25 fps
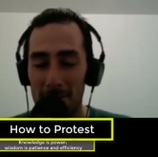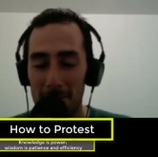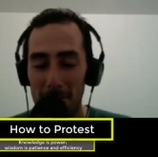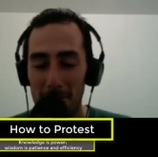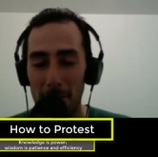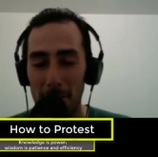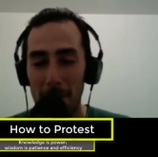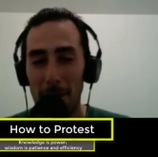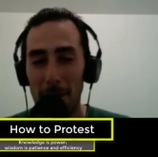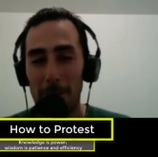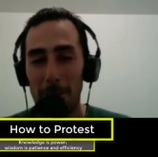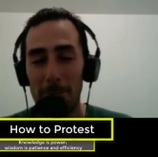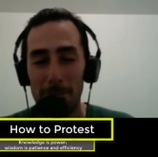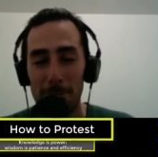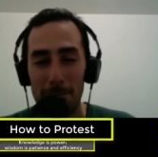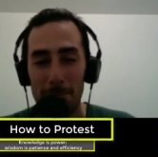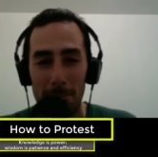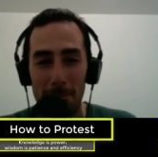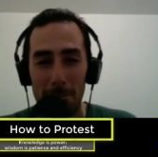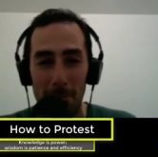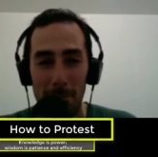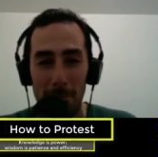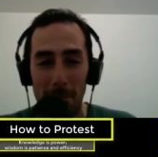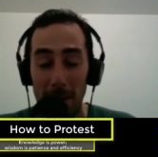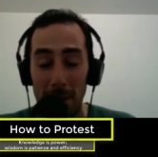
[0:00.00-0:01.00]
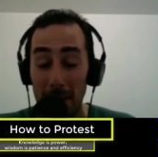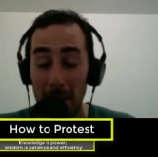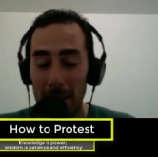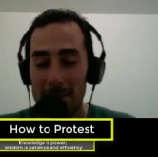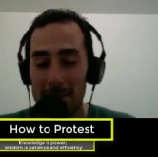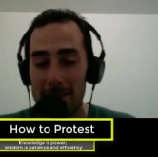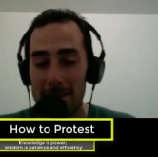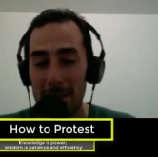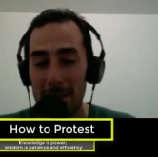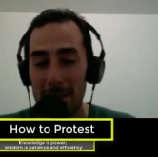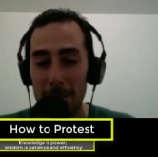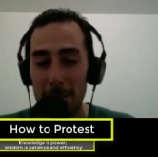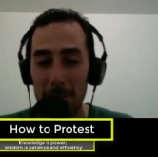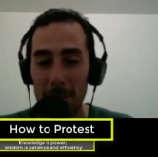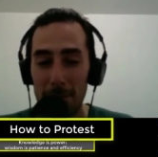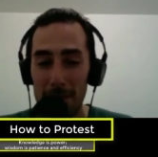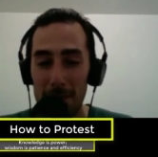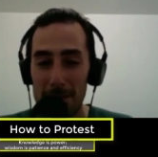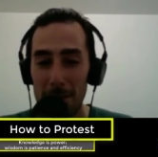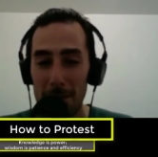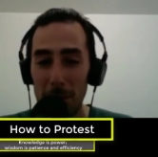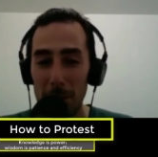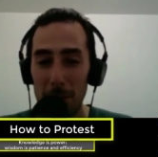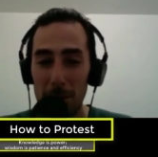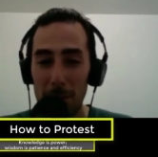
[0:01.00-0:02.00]
Right. Yes, definitely.
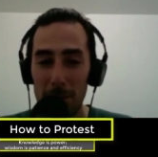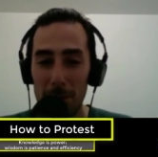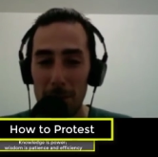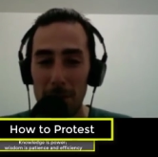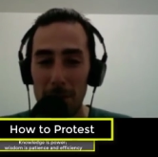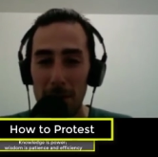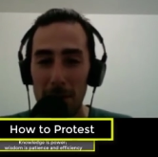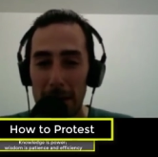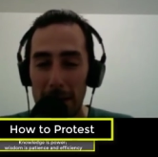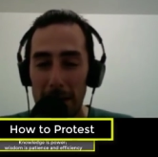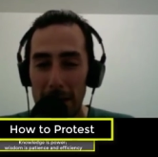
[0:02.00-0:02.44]
So